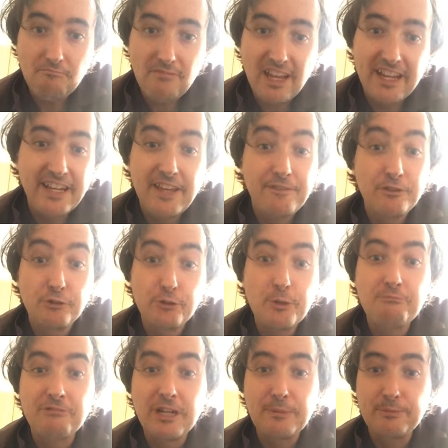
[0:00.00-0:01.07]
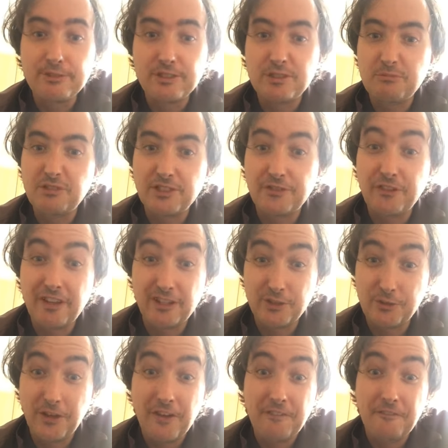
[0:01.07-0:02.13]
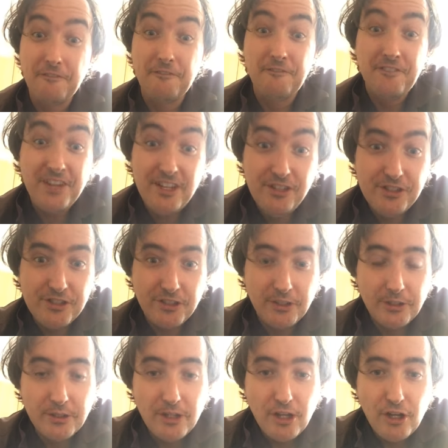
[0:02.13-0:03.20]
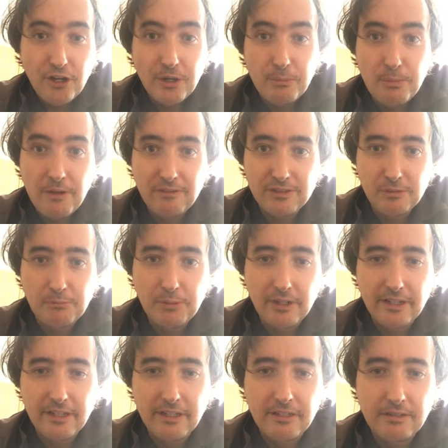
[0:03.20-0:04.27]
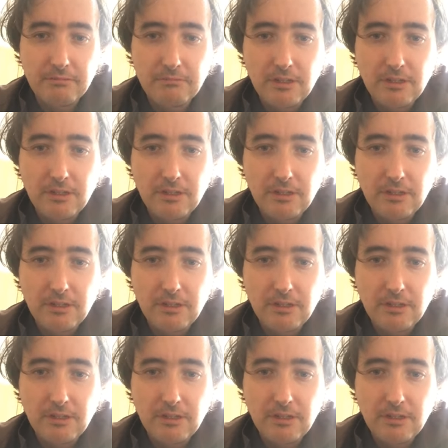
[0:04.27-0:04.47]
and even Grim Reaper's music videos were even featured on Beavis and Butthead.